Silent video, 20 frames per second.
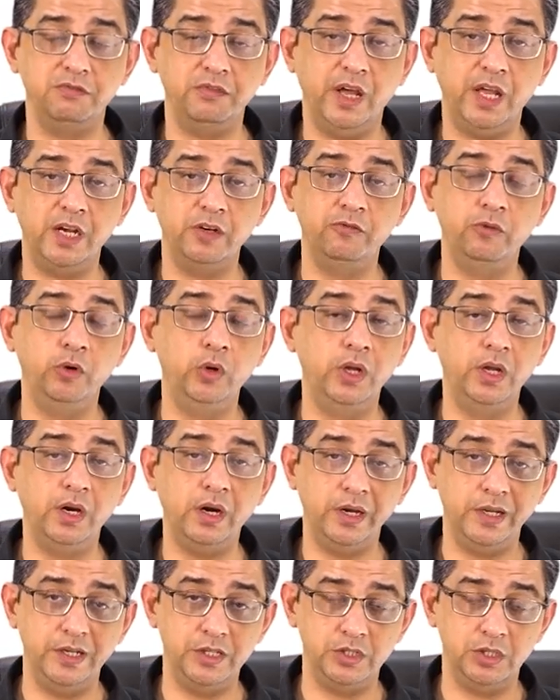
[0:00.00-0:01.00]
valvular
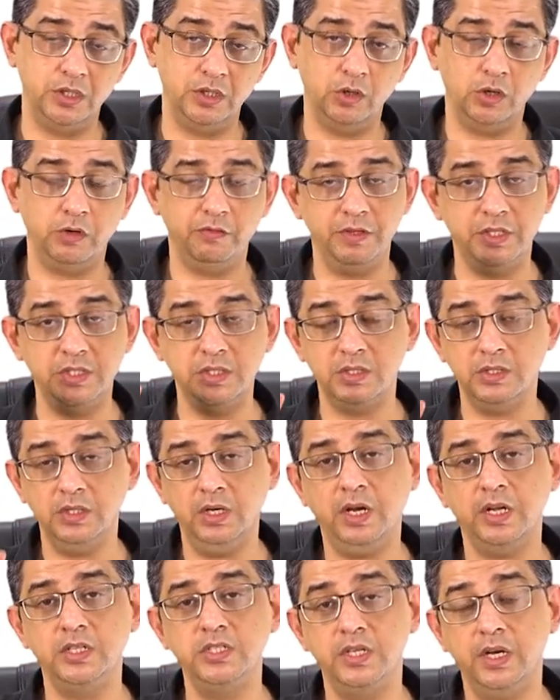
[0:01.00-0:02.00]
lesion or which is the
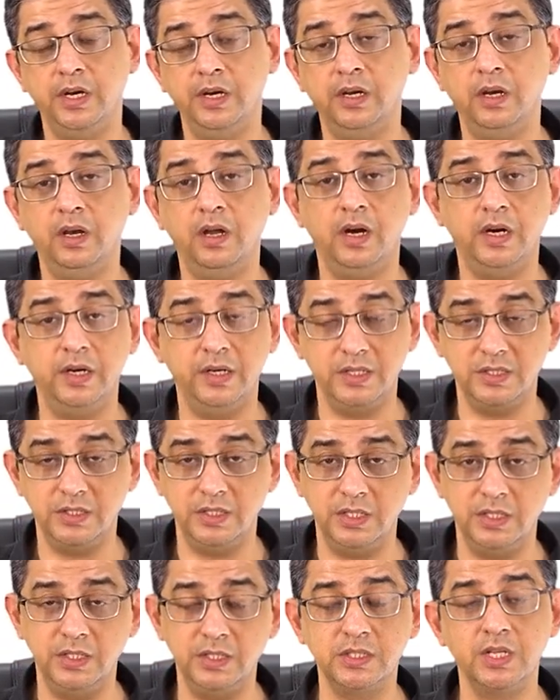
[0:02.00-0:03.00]
congenital heart
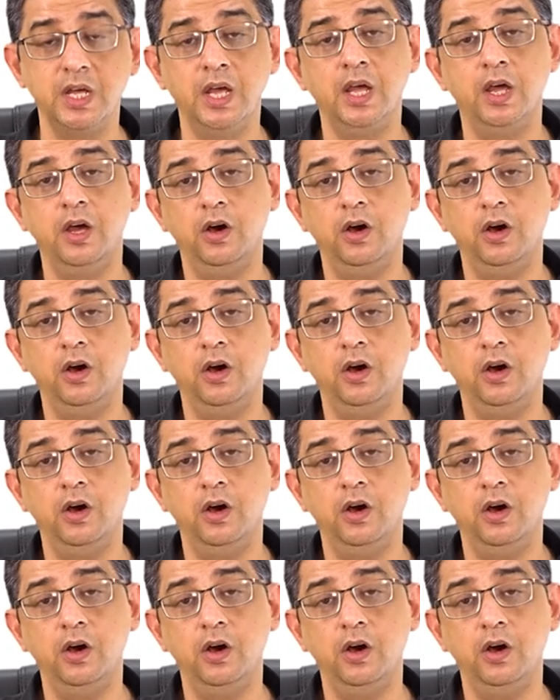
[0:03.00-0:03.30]
disease,